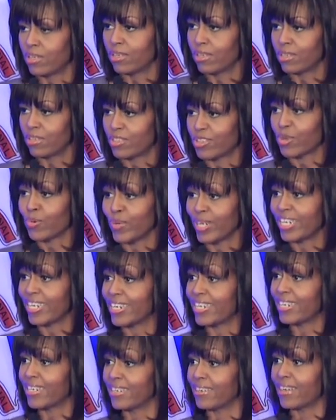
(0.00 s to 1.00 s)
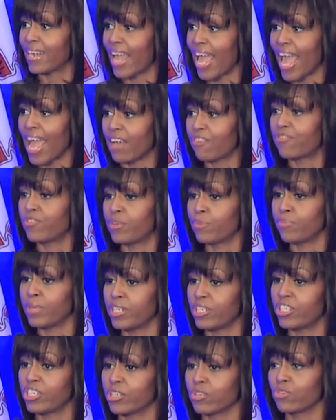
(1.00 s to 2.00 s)
So we didn't have to
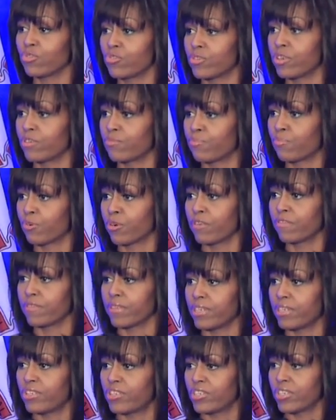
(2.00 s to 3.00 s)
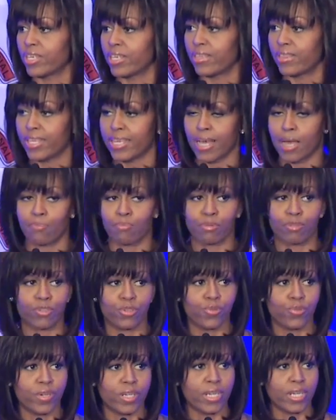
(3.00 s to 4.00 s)
be children of privilege to get the
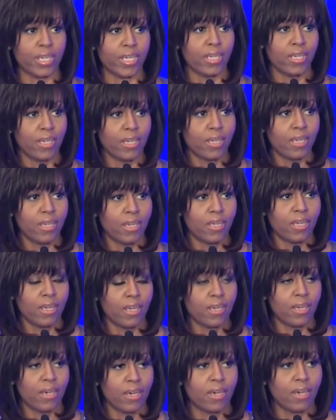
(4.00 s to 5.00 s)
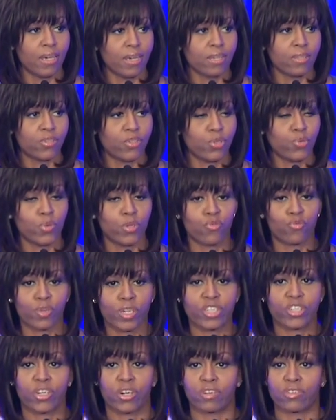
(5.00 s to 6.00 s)
opportunity to
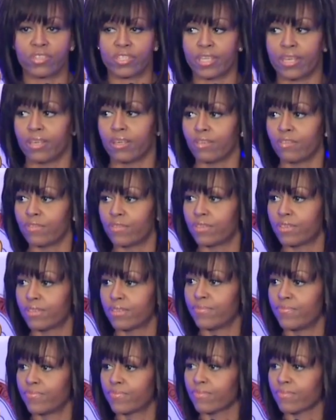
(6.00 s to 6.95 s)
enrich ourselves.